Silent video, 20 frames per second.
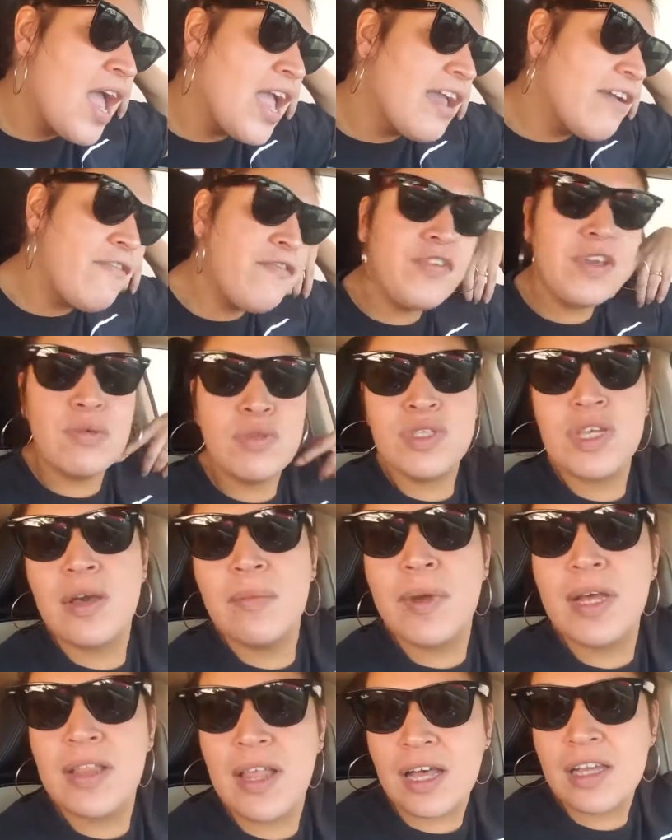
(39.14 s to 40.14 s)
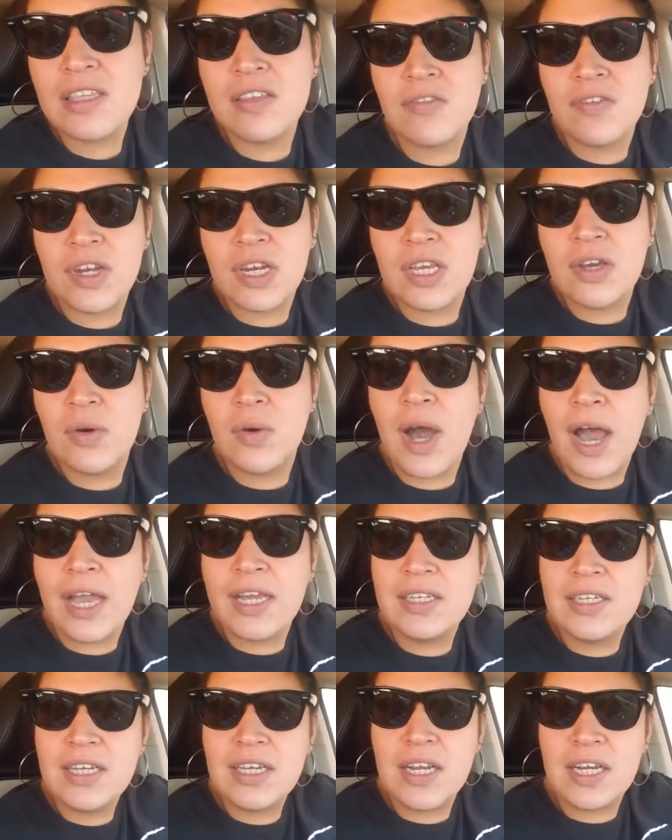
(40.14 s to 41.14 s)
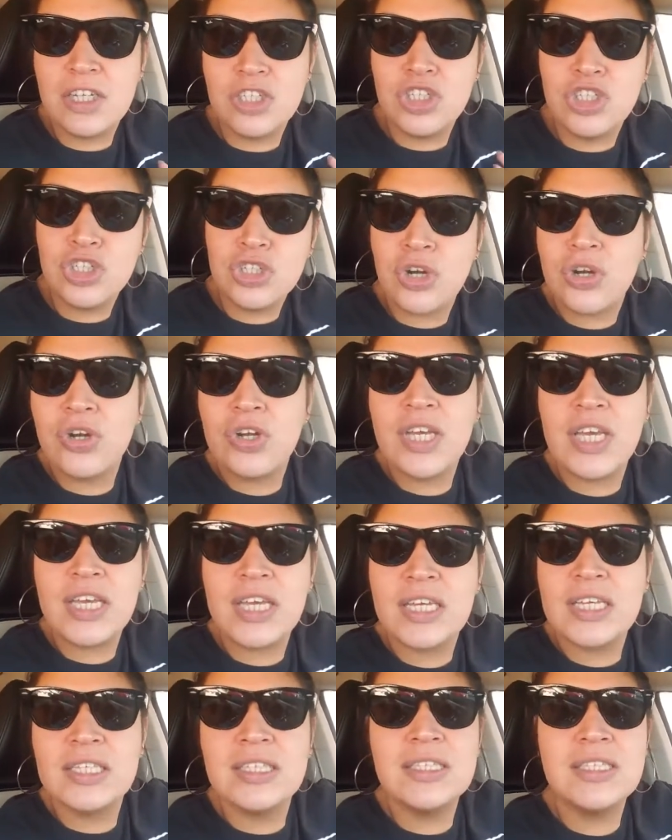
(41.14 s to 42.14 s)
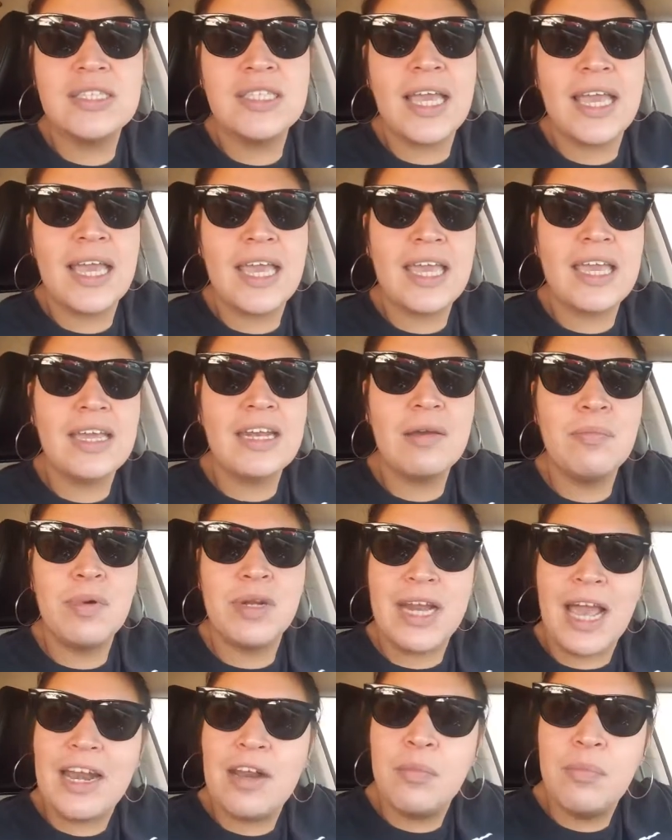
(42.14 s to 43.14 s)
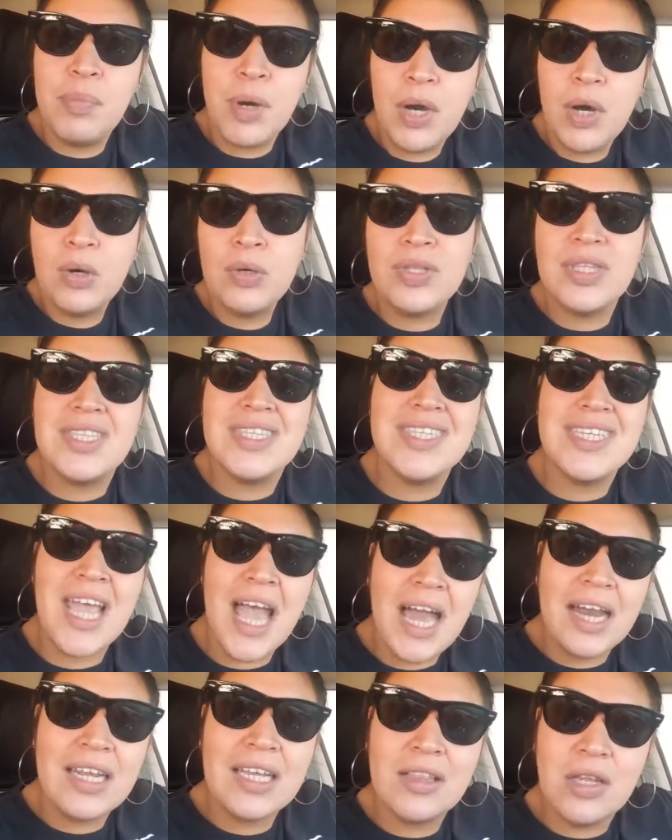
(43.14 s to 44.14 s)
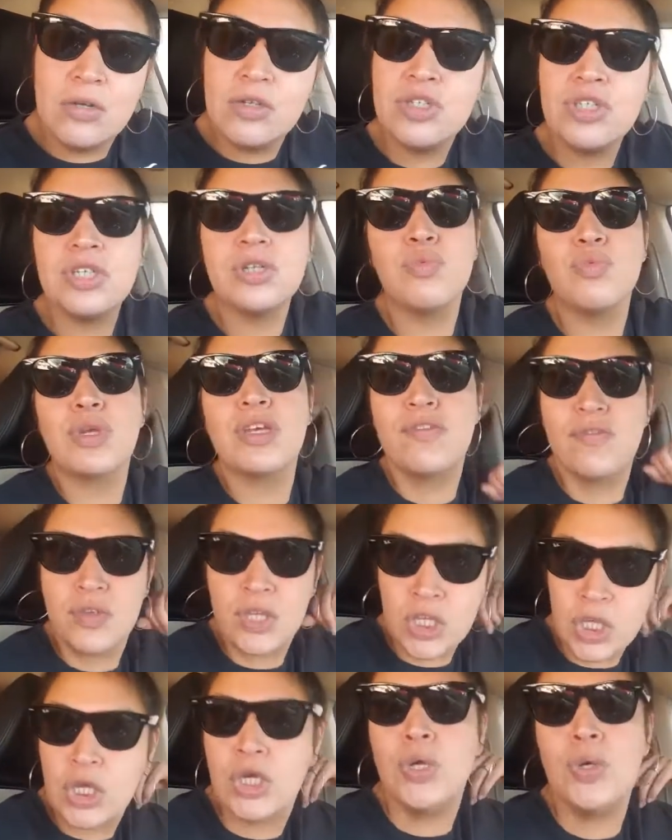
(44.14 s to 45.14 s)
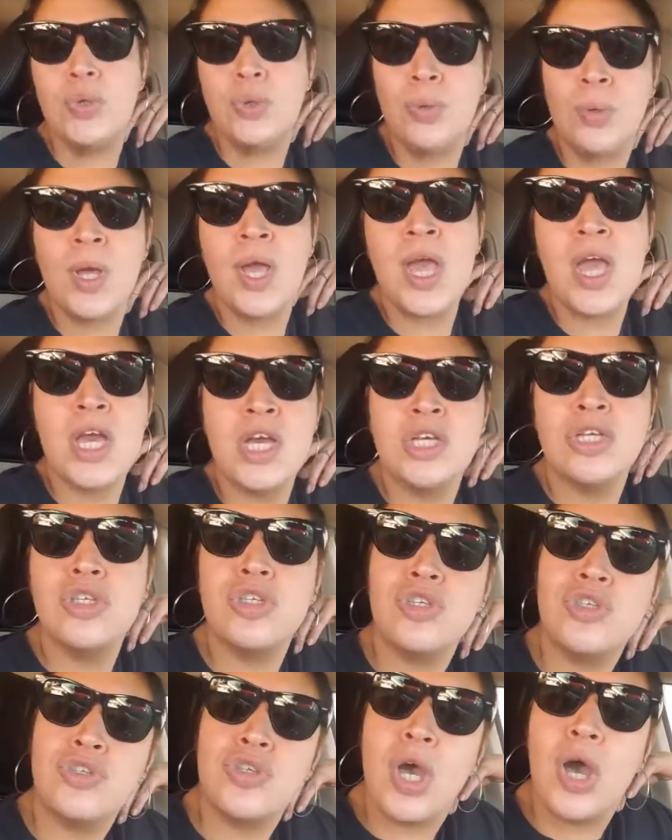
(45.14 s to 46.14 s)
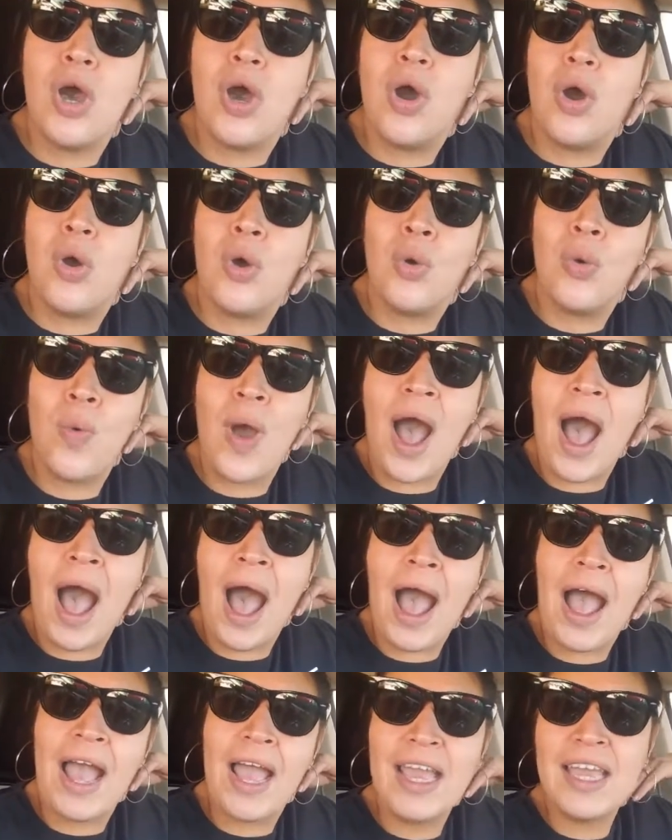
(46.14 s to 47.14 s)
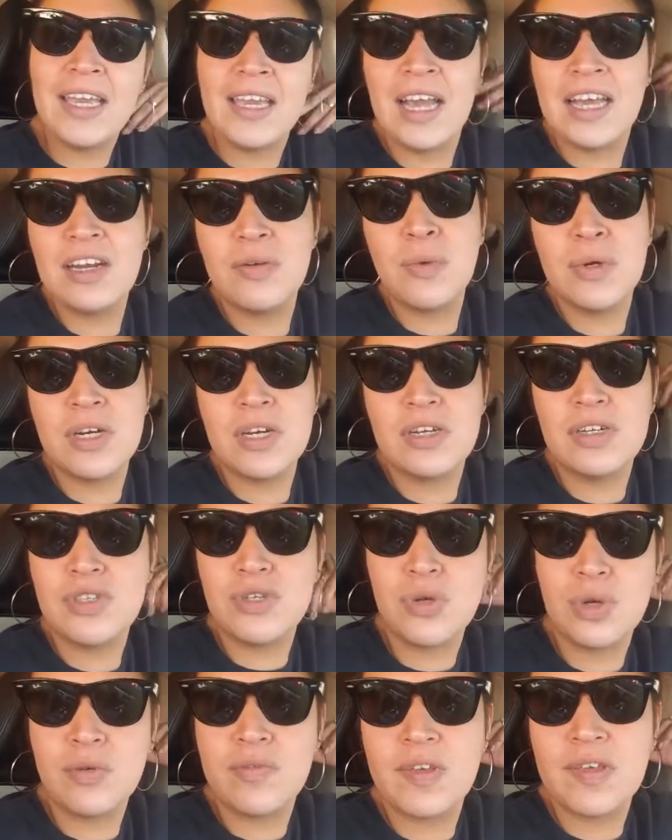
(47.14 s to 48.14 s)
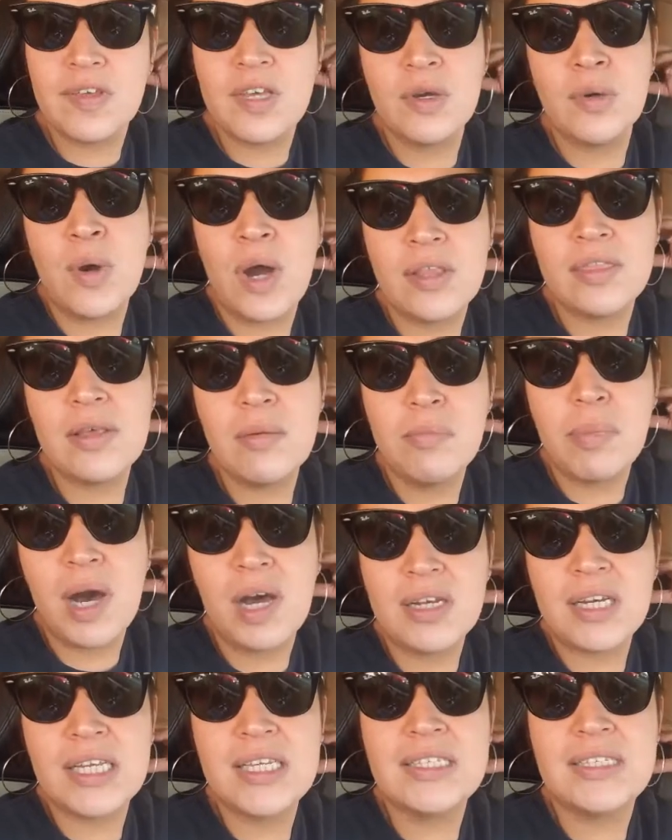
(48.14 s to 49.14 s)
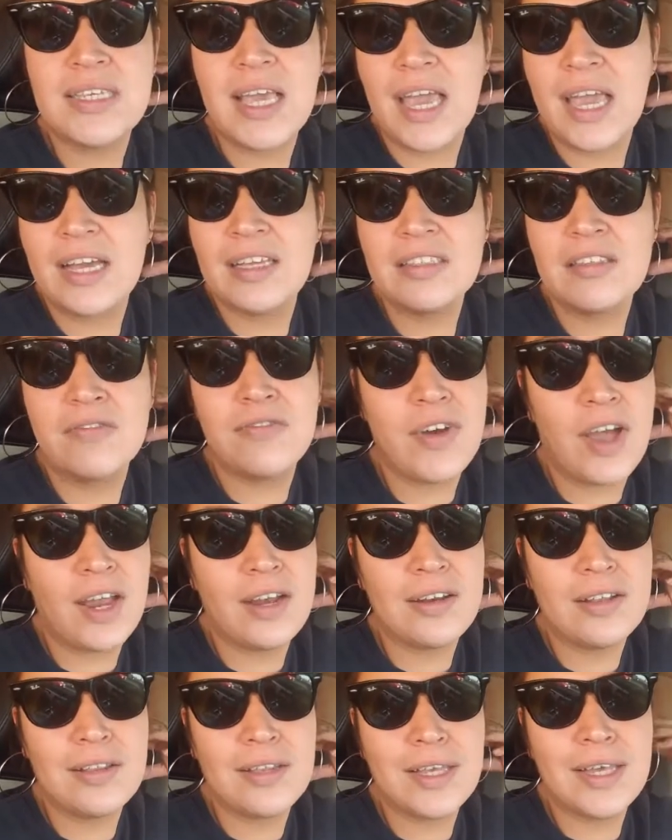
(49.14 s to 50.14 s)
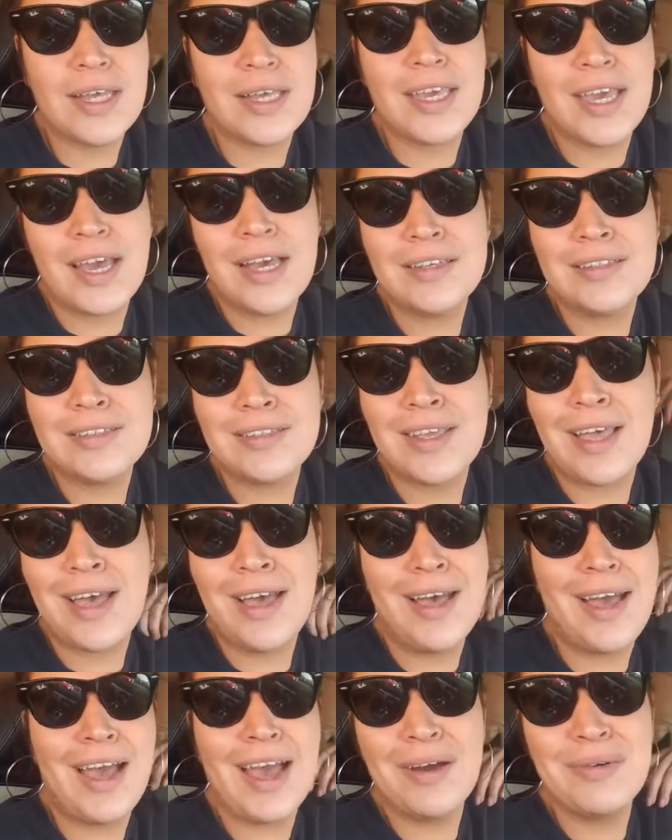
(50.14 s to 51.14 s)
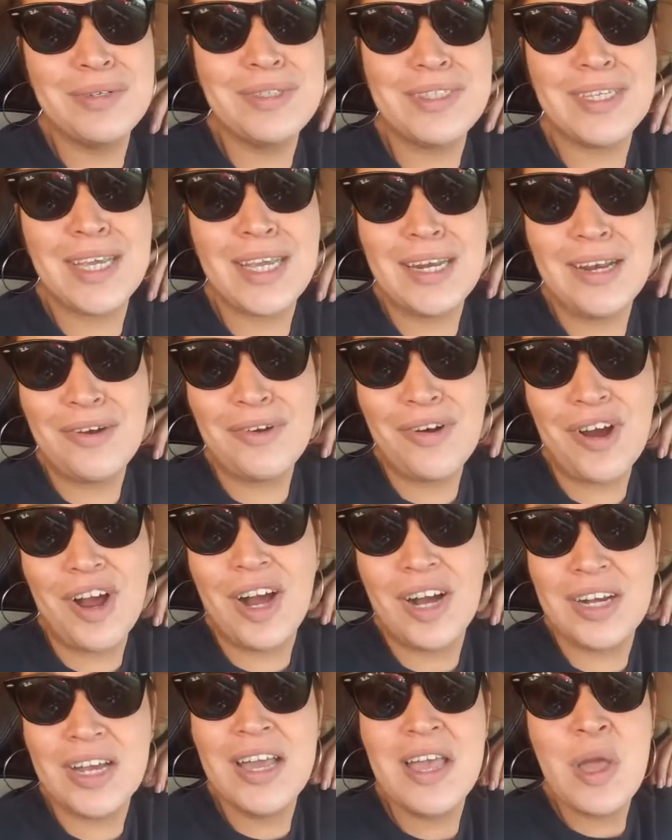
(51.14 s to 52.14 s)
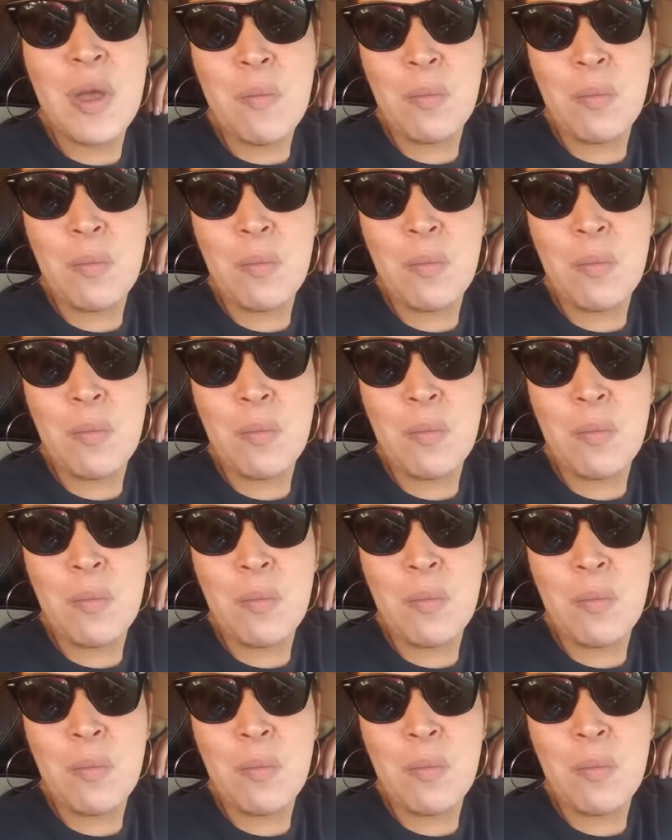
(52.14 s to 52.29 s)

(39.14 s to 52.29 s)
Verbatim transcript: if you saw my last video, I did a Jergens and a banana boat tanning lotion review. So I kind of wanted to do a review on the Bondi Sands. Finally, yes, uh I was saying it wrong.